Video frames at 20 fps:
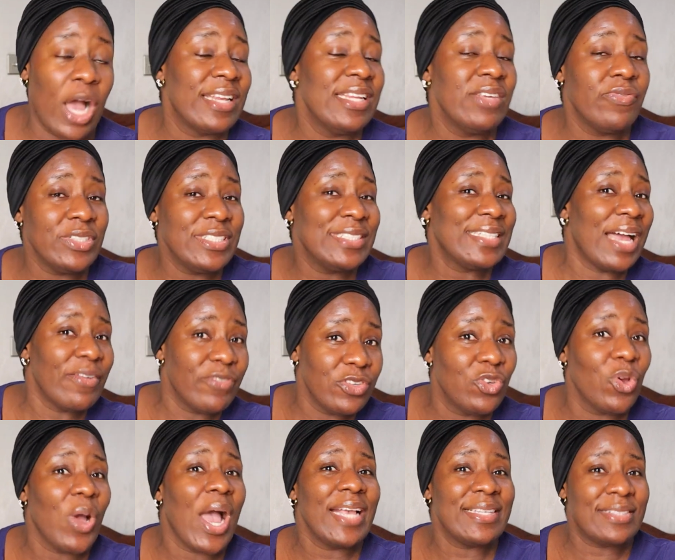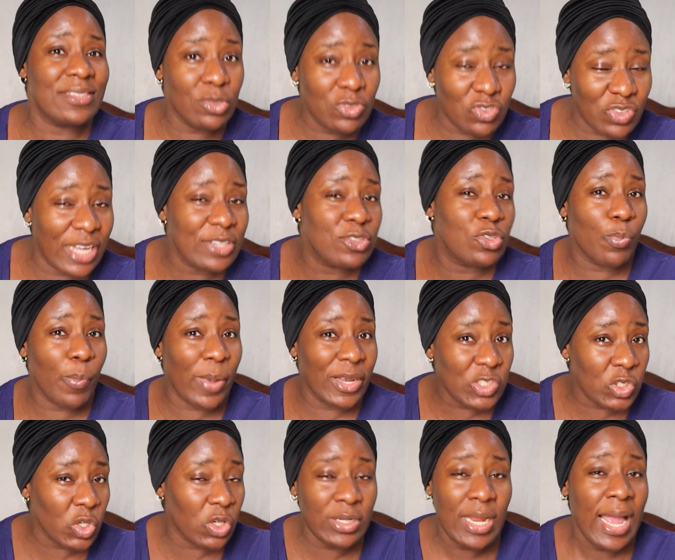And even in that video, I still tried to
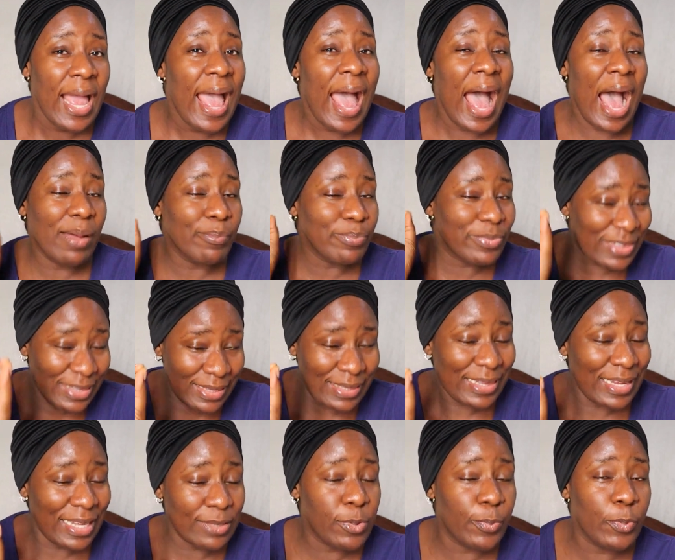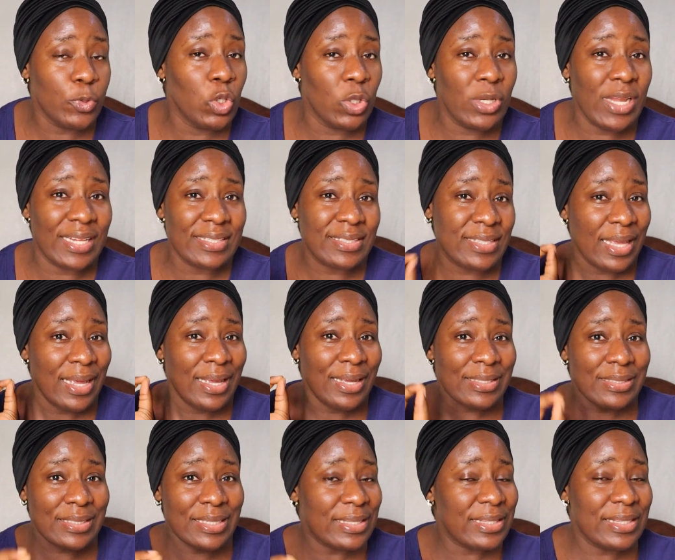mention and let people know that
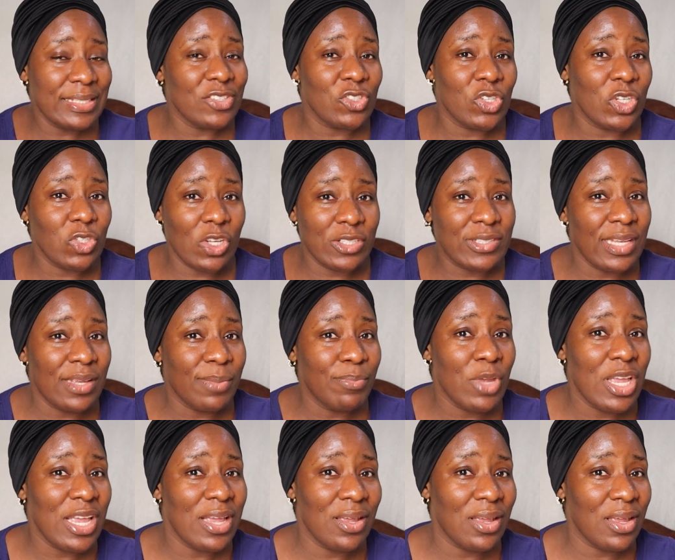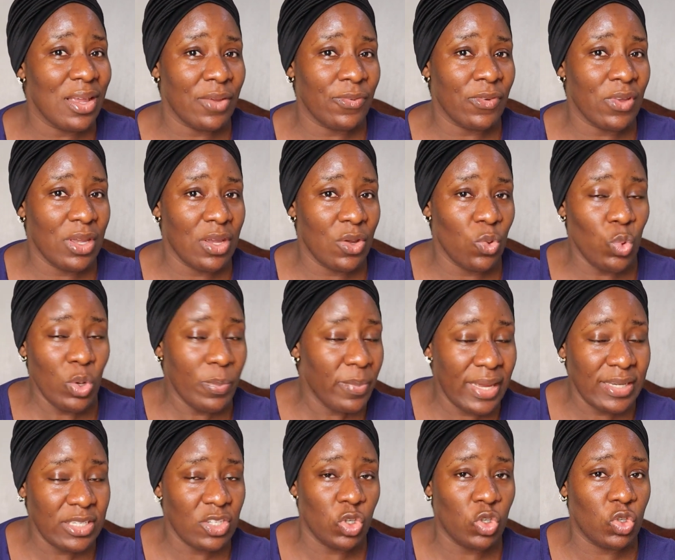this thing is not just a
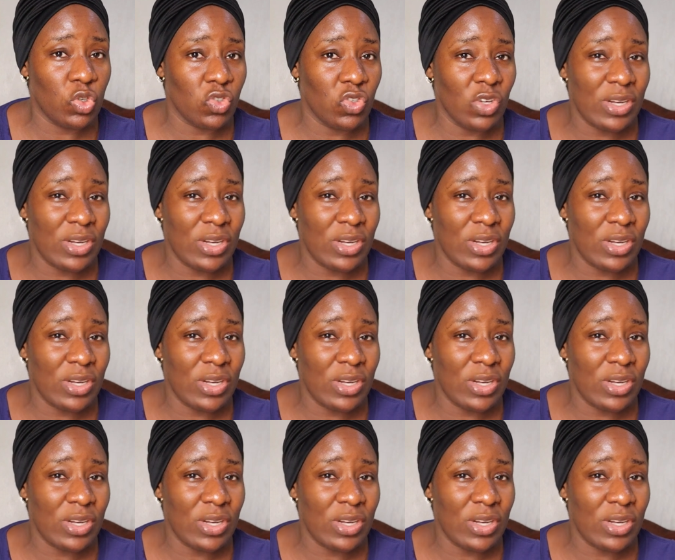women issue.